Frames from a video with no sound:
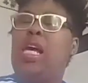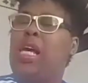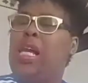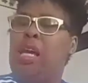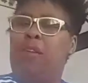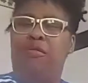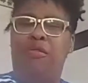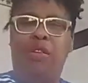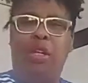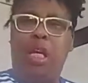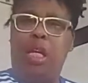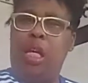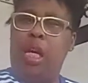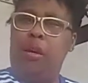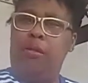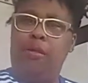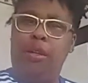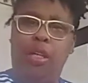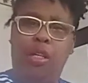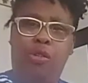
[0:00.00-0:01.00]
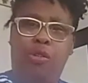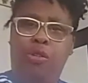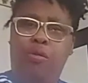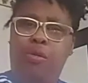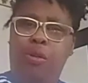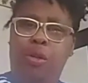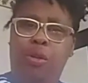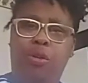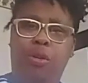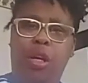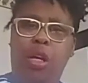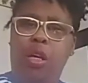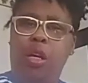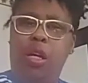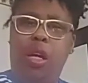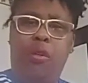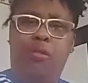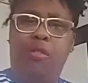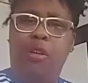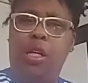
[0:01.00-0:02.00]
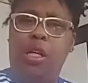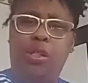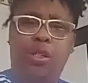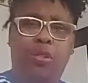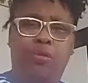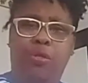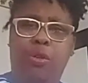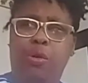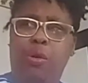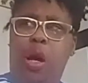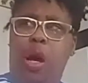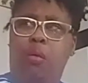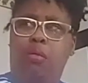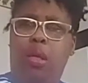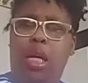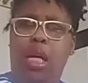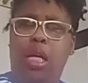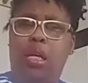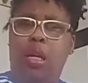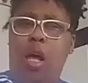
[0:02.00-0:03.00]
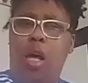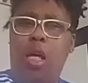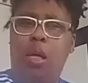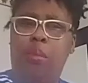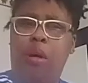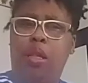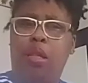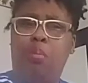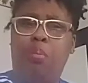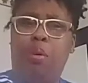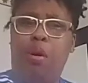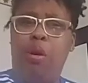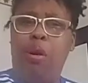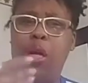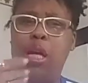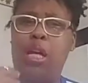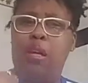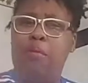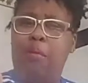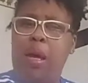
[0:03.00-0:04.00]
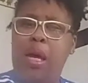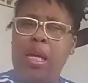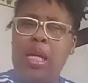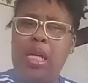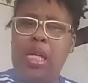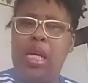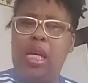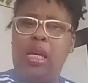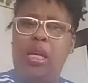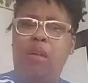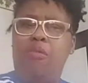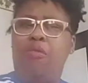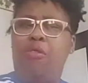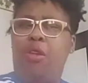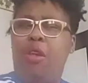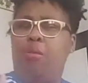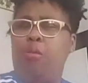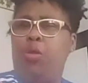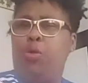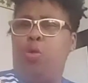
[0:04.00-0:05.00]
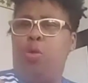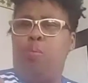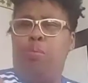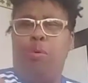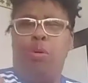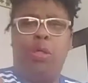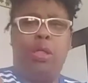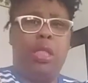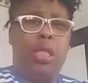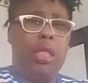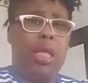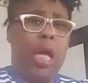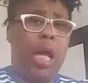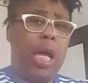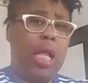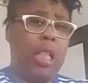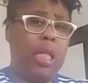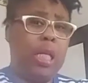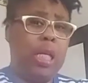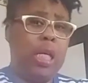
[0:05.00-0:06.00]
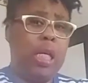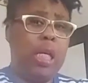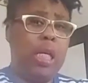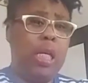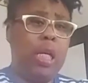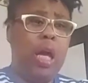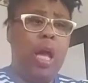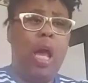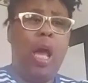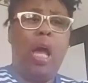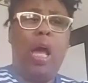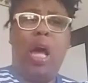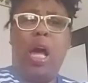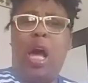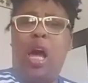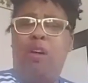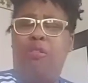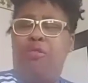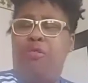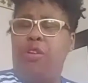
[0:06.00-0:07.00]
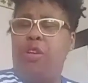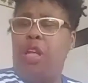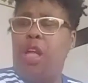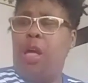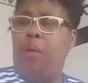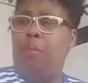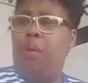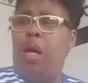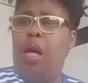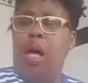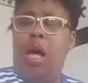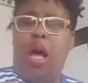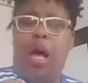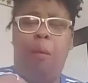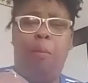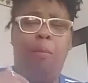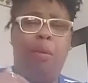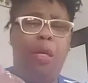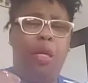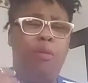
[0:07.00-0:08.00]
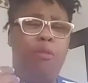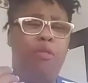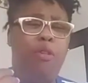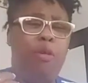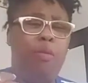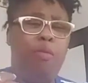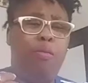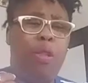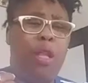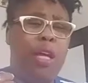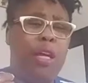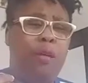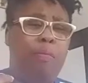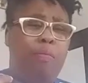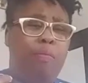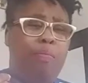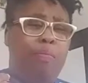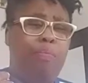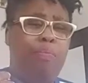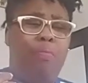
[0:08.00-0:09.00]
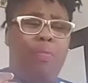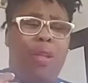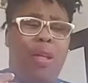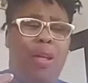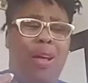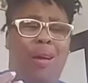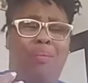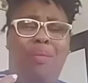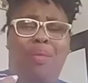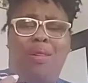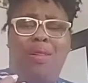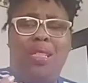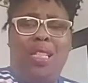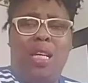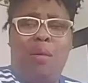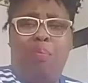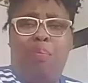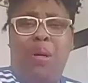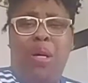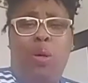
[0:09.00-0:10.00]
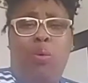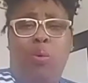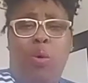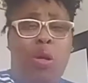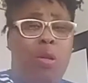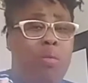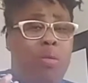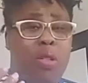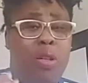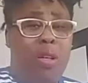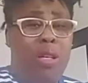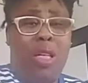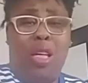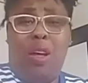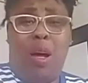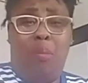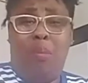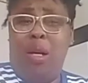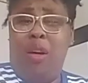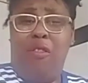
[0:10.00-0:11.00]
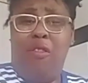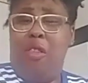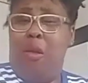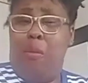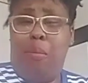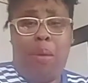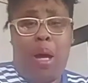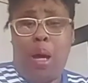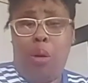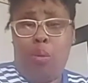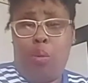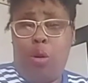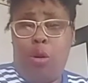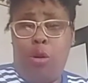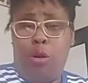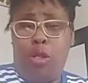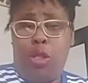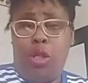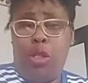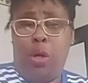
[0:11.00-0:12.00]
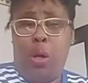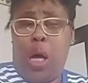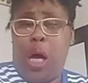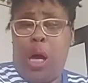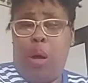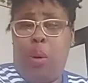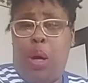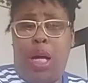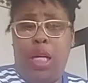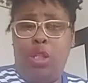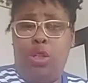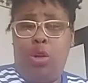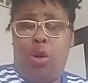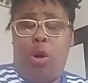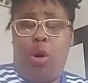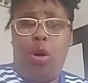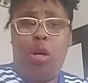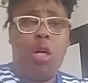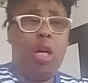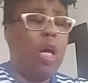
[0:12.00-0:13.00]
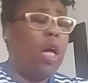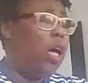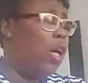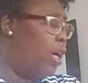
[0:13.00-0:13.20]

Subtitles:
And I feel like every interview, I'm like knocking them out the park. In my head, I feel I'm showing personality. I feel I'm giving them, like, I'm not gonna say big words. I'm giving them my words. You know how I talk.